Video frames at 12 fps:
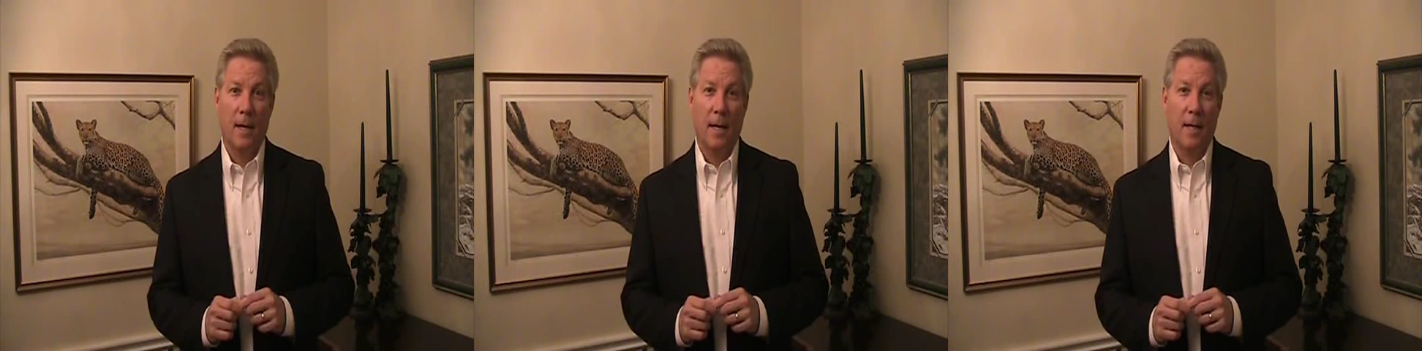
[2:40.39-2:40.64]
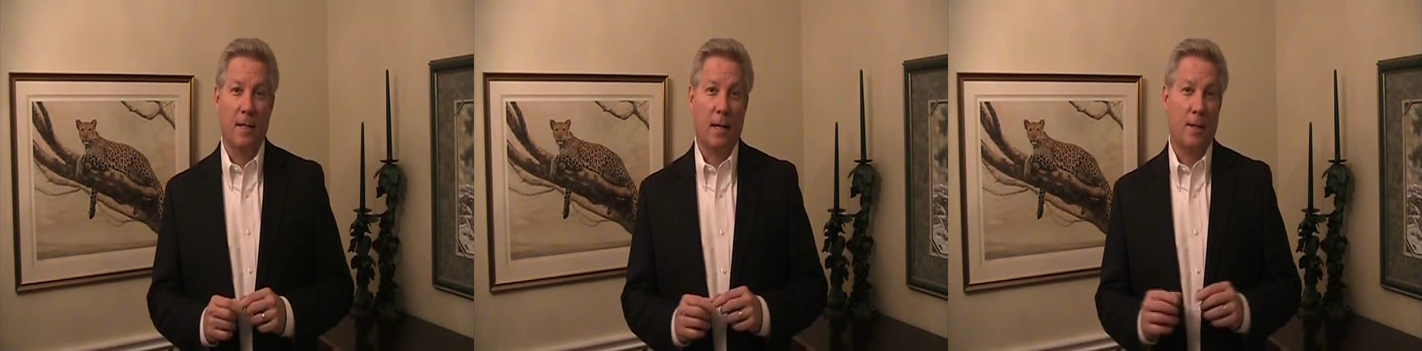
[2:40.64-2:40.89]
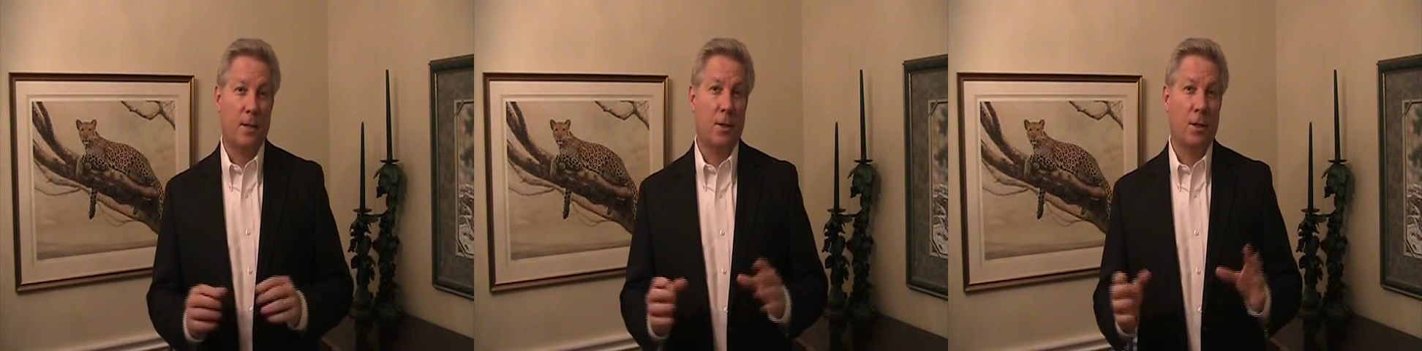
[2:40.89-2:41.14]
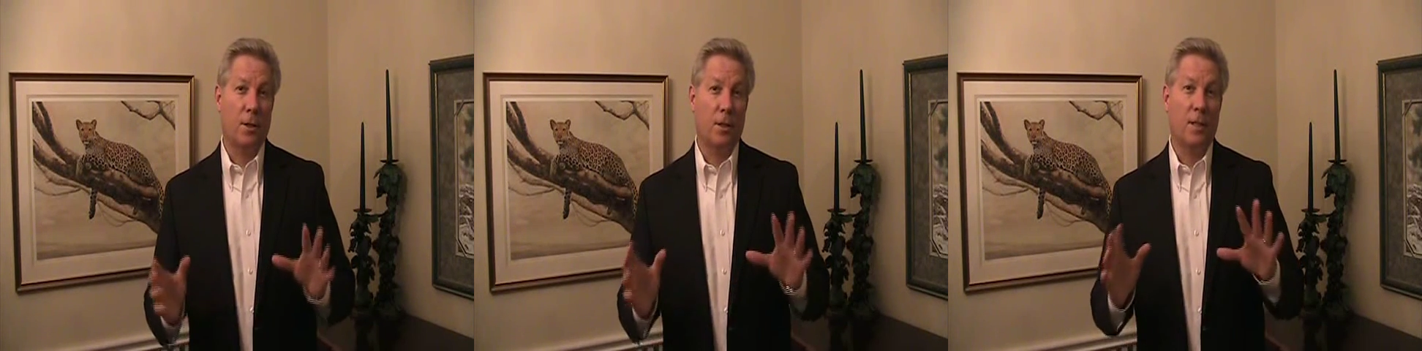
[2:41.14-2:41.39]
It's not just
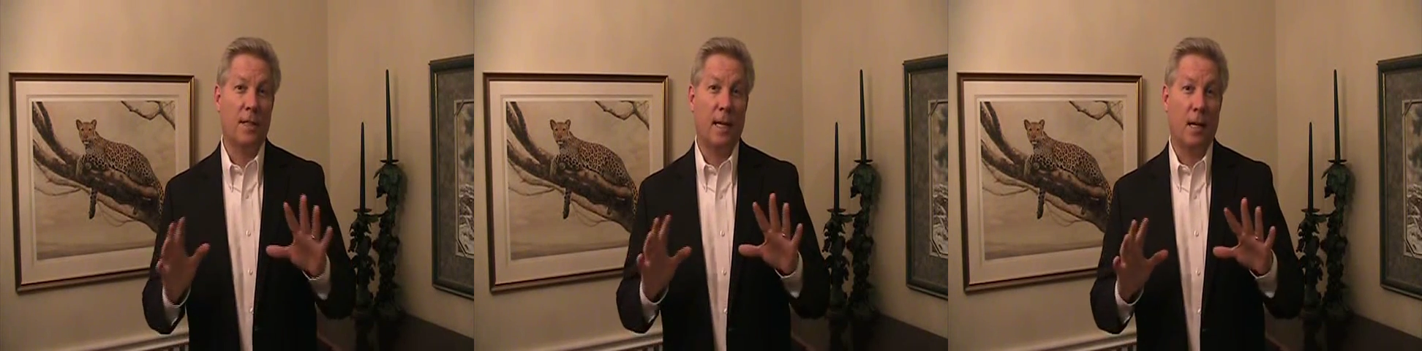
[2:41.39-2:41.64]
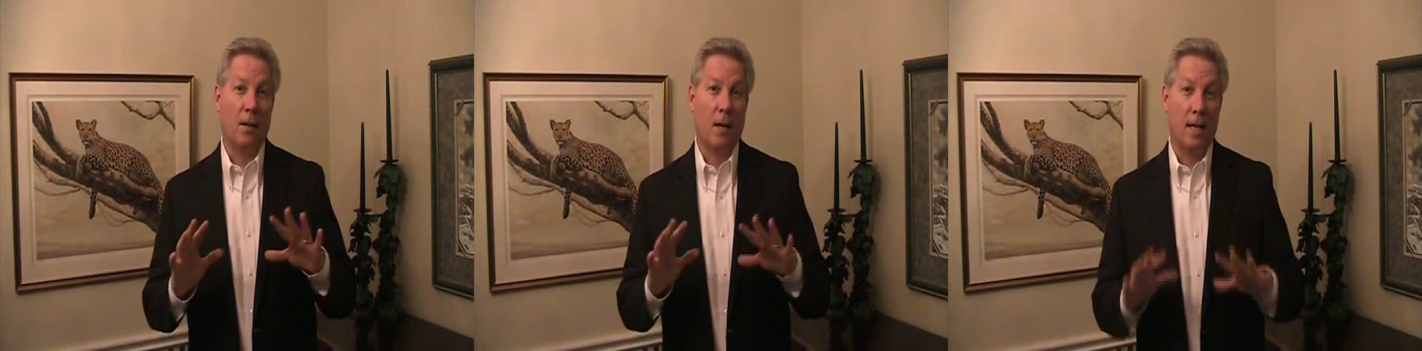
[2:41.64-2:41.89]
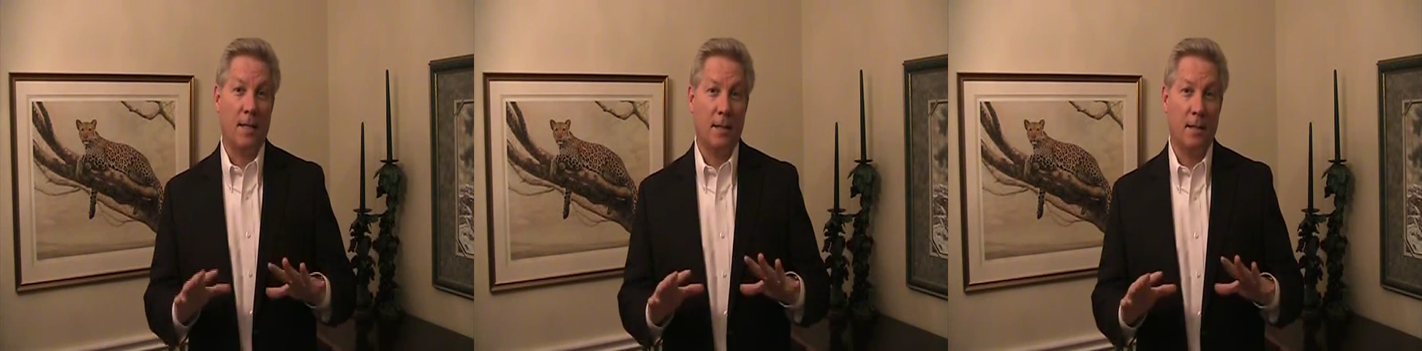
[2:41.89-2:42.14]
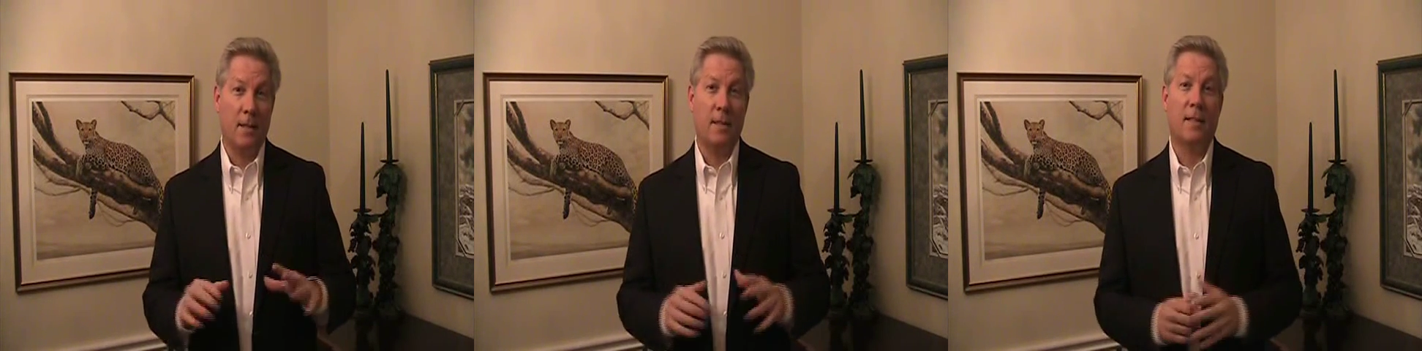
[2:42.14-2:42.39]
a good discount on the
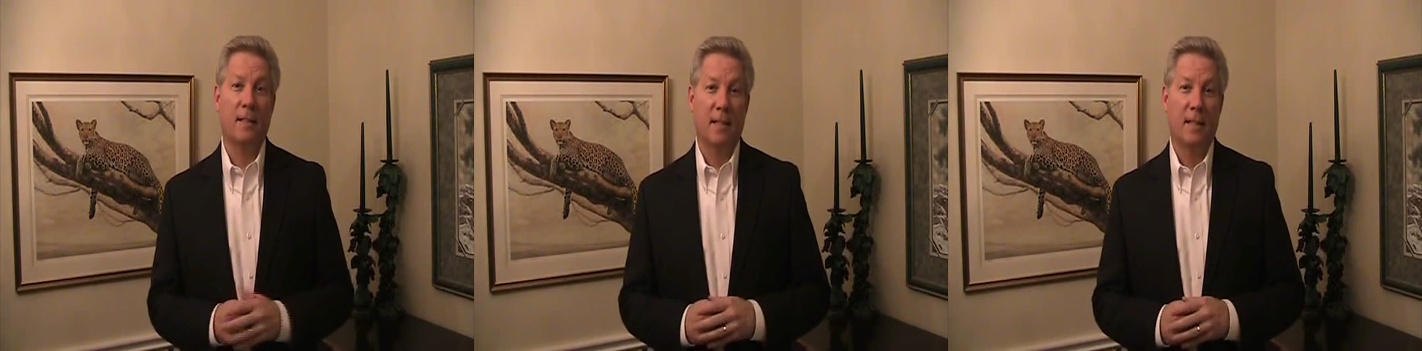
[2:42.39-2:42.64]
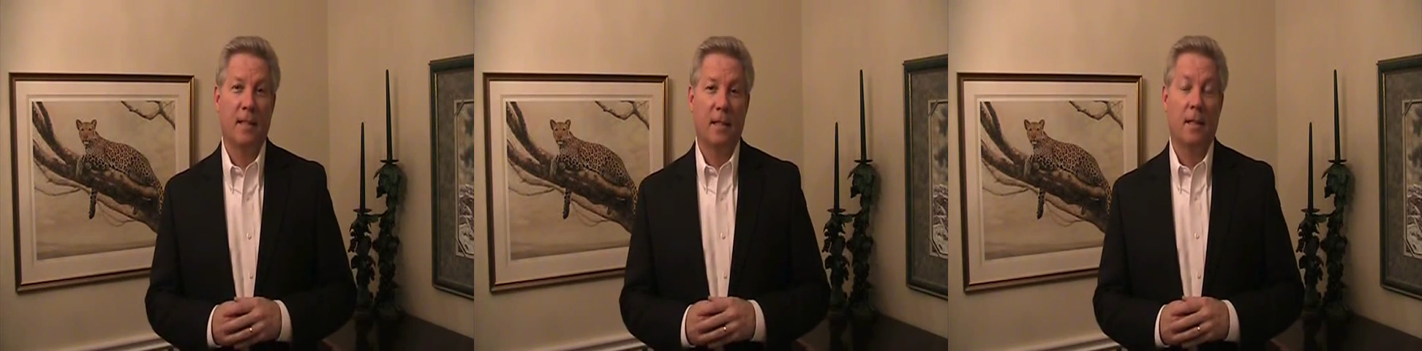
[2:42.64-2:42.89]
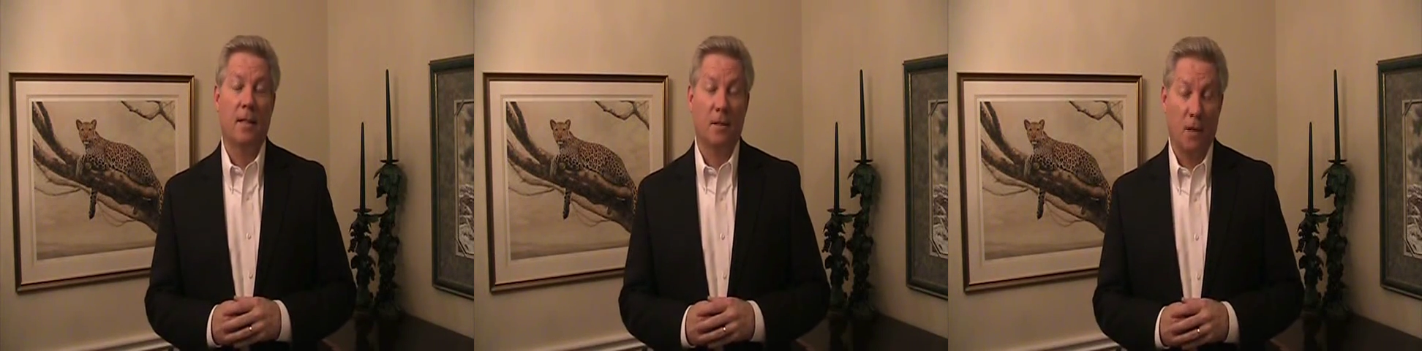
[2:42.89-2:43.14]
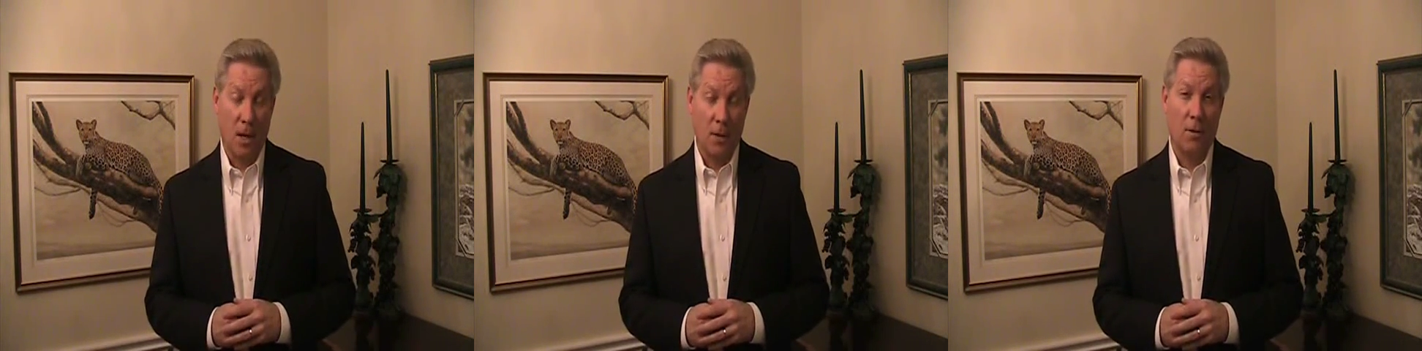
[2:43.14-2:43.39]
license,
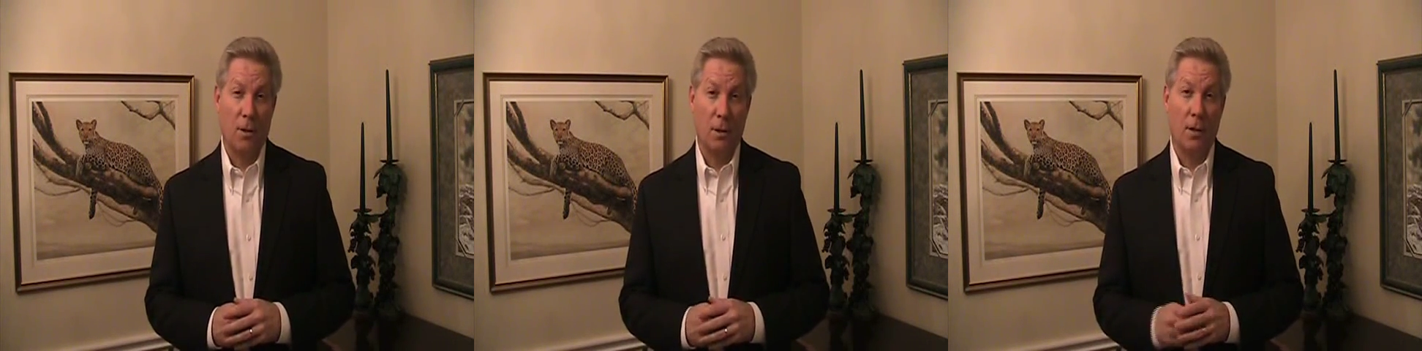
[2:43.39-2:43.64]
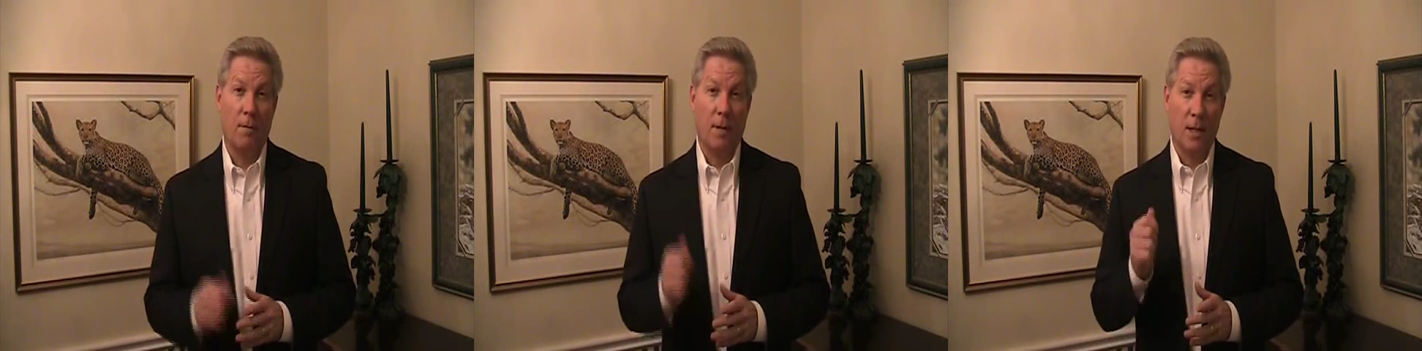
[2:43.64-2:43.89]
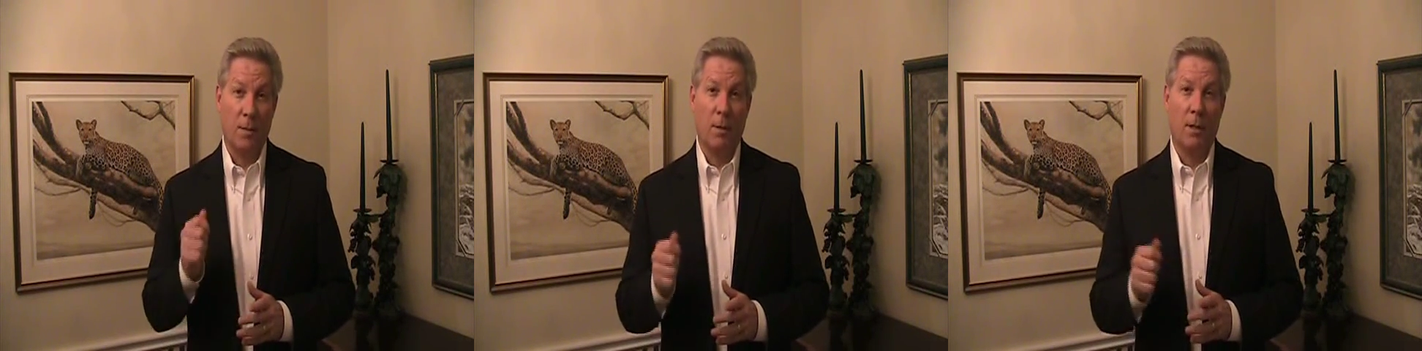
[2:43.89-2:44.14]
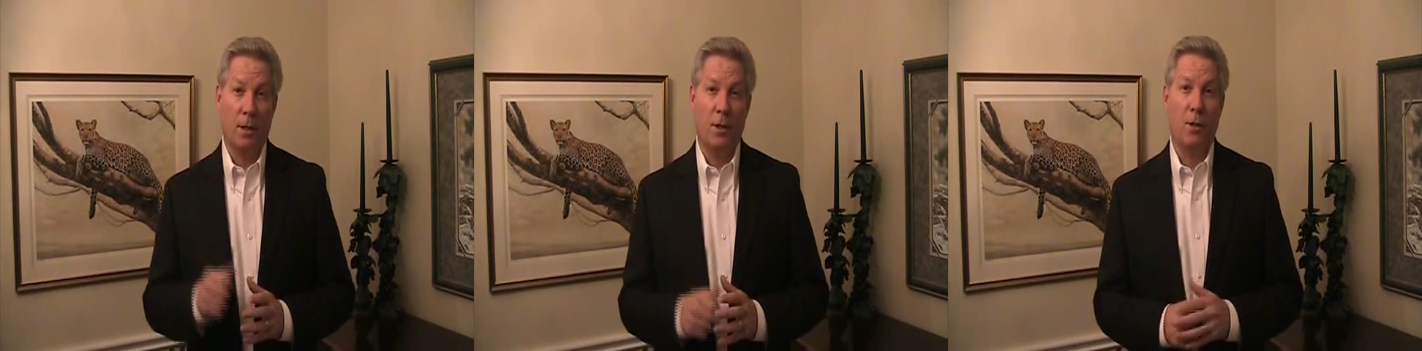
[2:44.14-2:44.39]
it's also a good
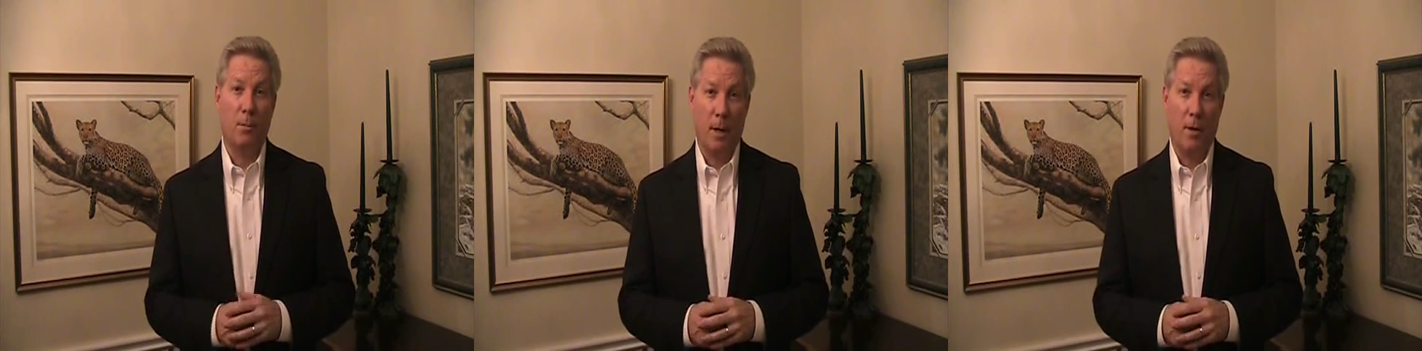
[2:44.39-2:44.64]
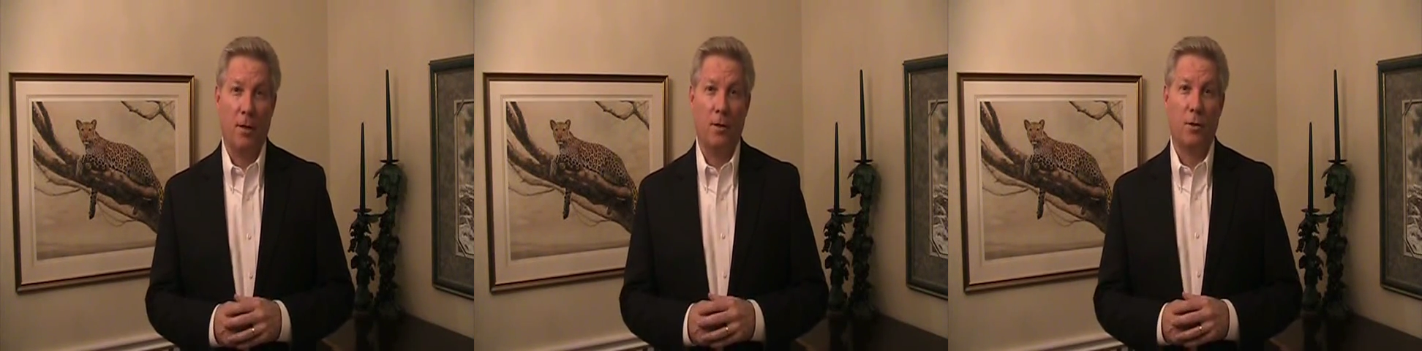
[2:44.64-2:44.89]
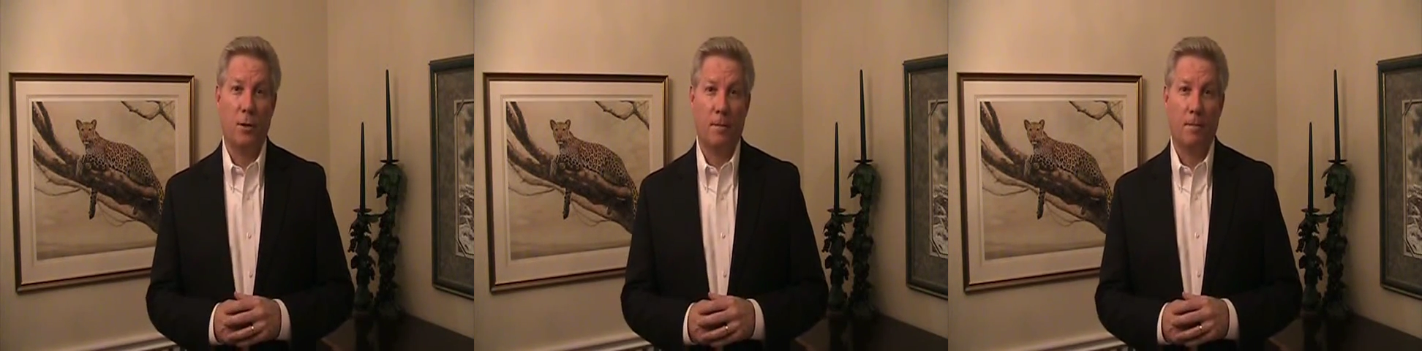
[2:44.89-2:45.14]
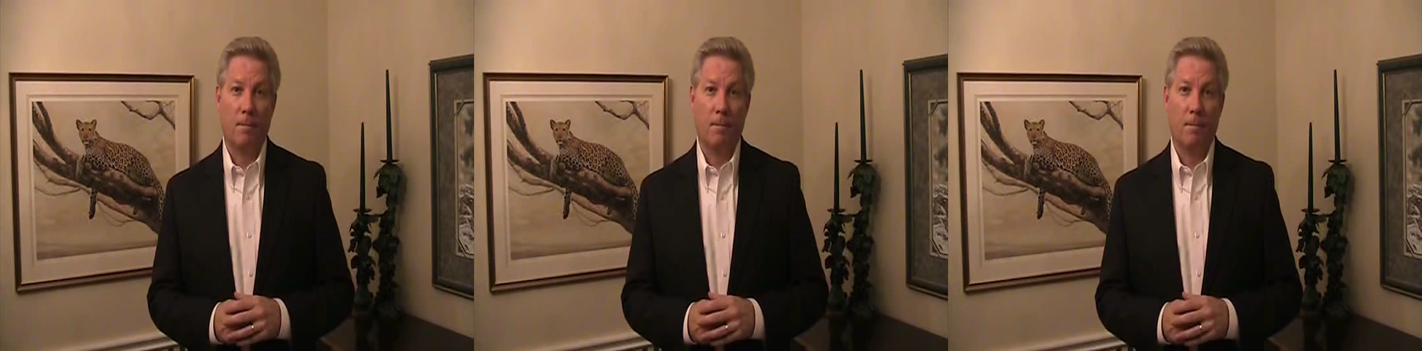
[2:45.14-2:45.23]
investment in your marriage.